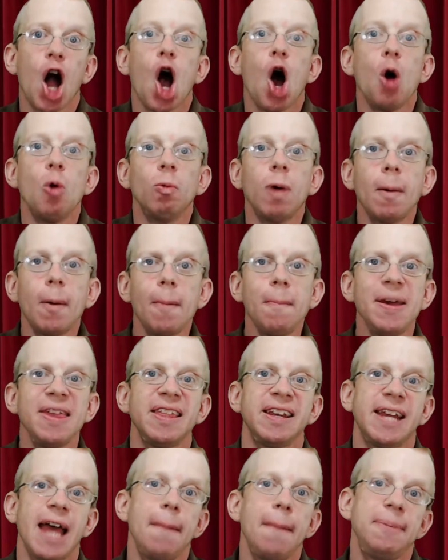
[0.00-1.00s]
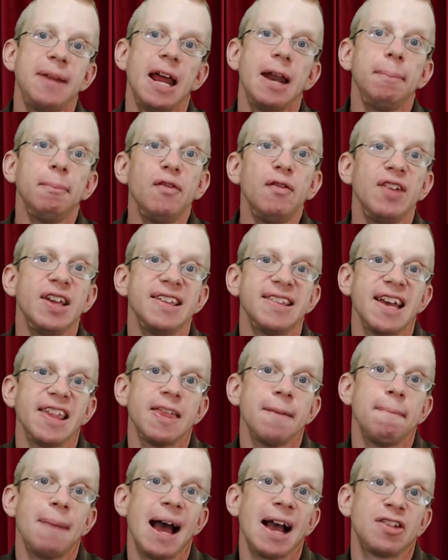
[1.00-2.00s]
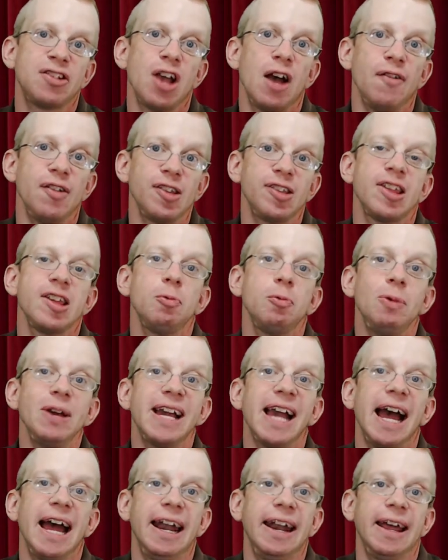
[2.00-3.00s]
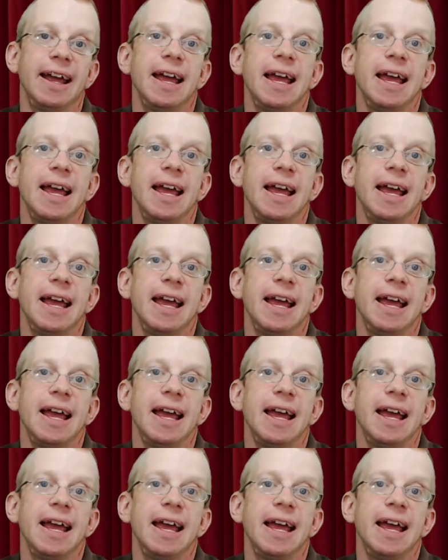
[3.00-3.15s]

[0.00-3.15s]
what would be the top 10 movies at the box office this weekend?